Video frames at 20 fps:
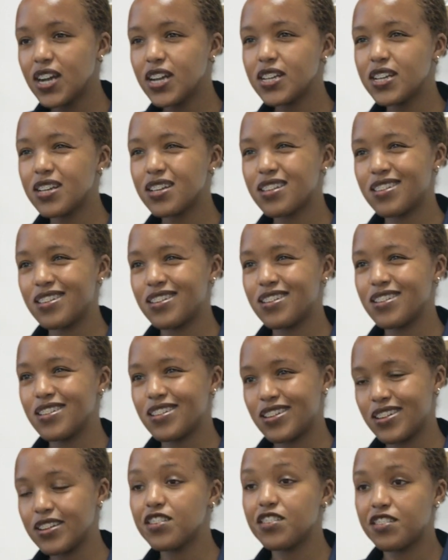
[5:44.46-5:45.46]
Yes,
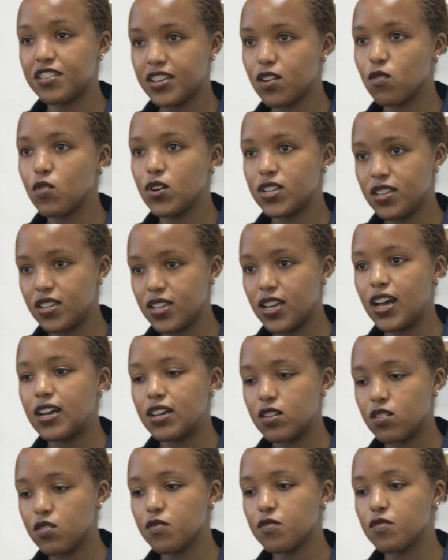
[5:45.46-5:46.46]
registered ones, yeah.
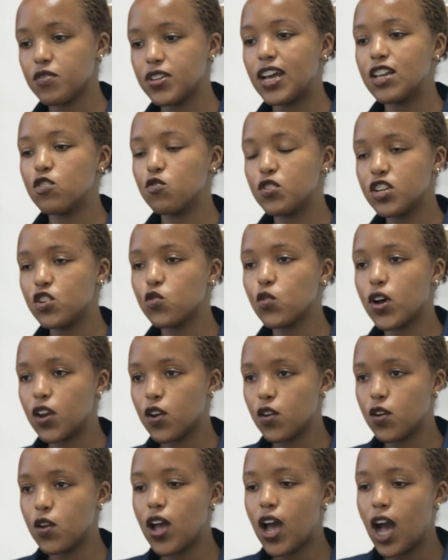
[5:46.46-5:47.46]
Yeah, you need to
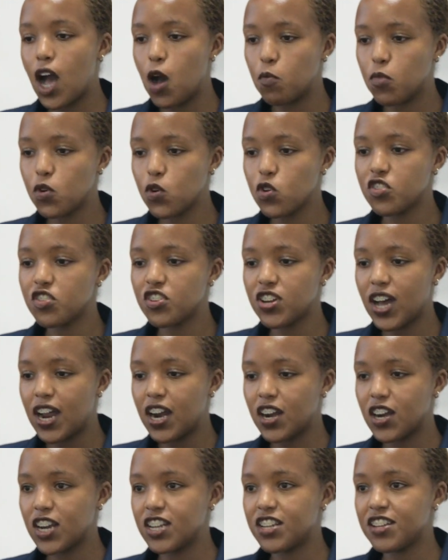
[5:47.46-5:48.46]
approach a
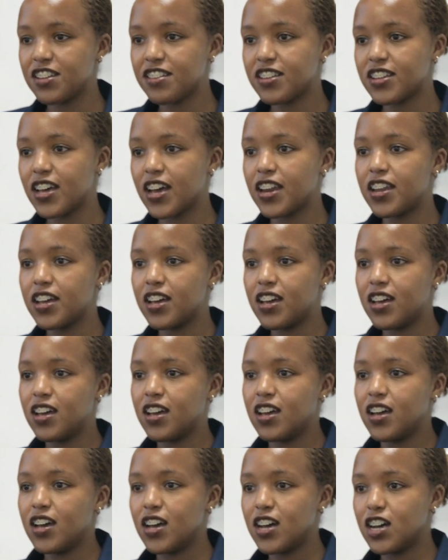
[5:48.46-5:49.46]
registered
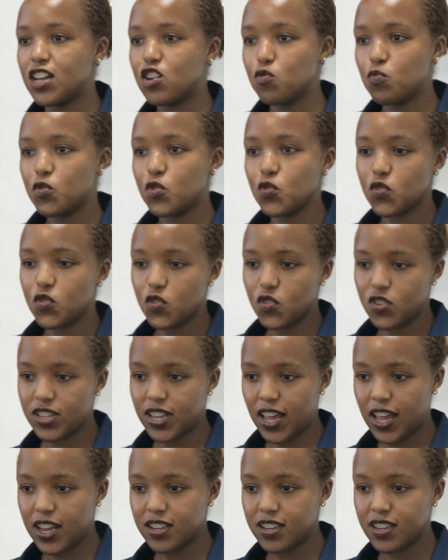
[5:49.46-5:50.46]
adoption
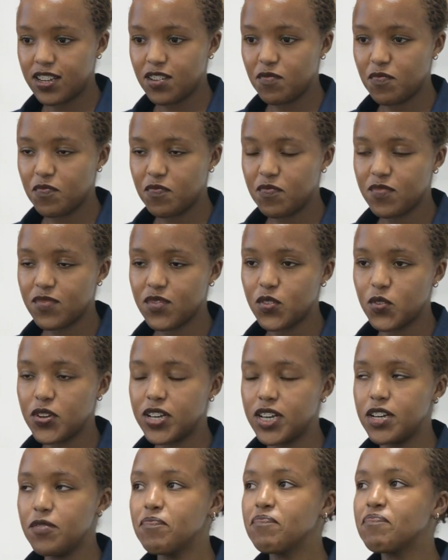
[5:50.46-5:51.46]
society,
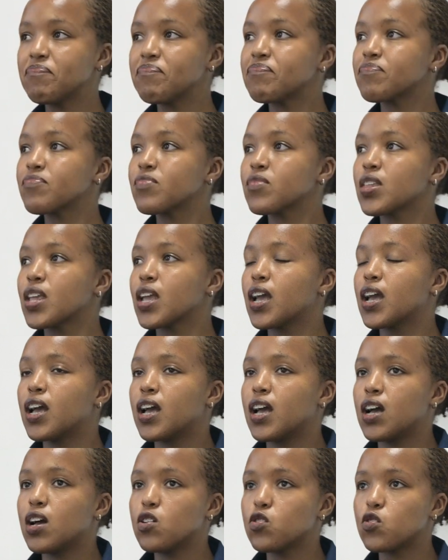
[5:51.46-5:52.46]
okay?
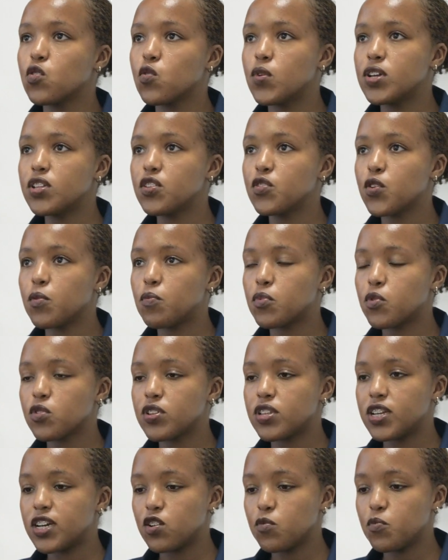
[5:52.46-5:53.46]
So once you approach
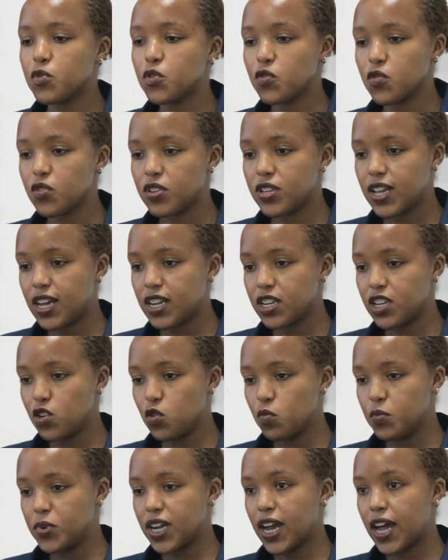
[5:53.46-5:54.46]
the adoption society,
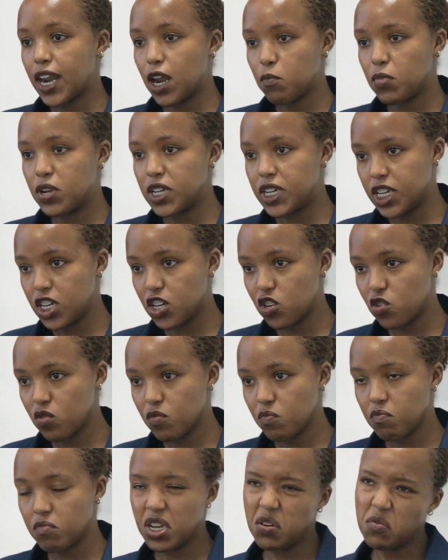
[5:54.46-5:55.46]
you make an
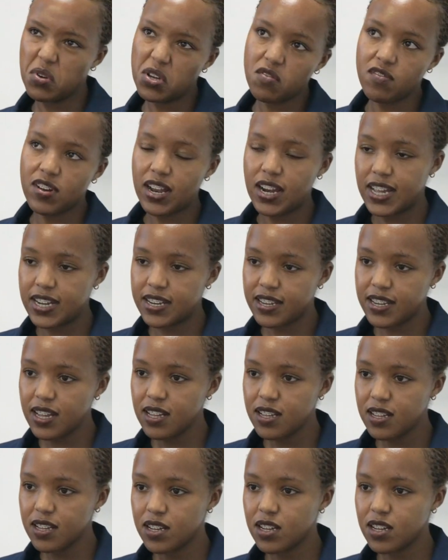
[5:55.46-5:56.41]
application by way of a letter.